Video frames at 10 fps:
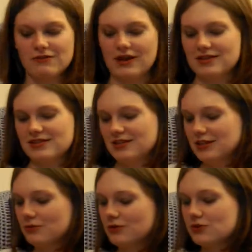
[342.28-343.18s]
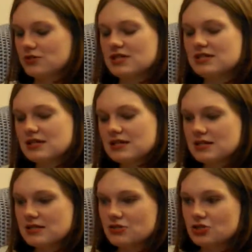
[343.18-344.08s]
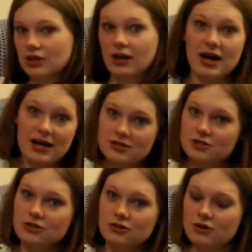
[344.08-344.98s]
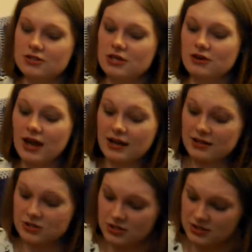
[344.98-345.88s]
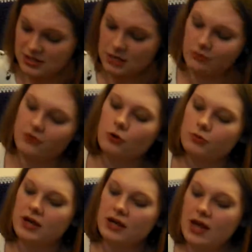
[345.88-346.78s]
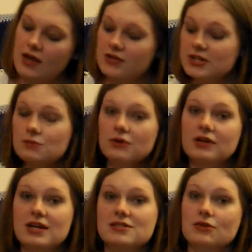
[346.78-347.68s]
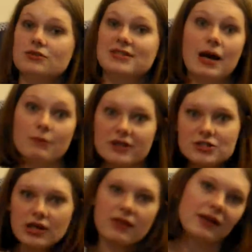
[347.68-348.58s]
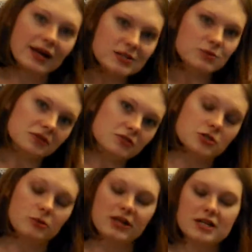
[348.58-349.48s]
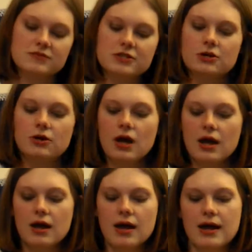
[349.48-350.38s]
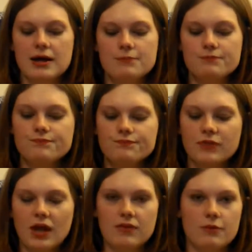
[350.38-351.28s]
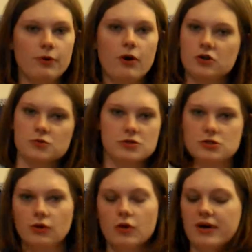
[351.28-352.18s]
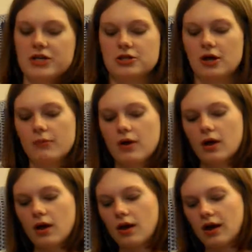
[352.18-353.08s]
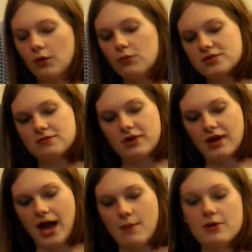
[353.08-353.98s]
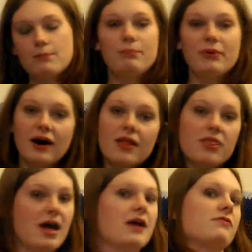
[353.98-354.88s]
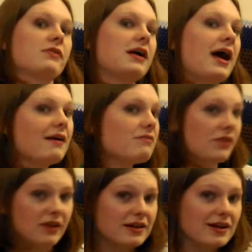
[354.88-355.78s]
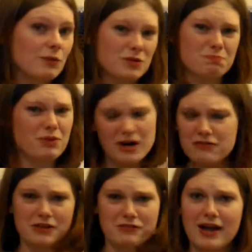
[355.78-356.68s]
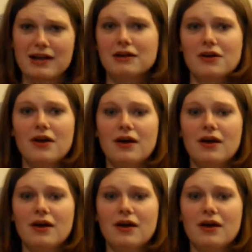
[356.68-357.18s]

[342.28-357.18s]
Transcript: Right, here we go. So this is July's Curiosity Crate. And as you can see before I open it, this one isn't all damaged like the last one, if you saw my last video. The box was totally bashed up. I wasn't very happy. But thankfully, everything in it was perfectly fine.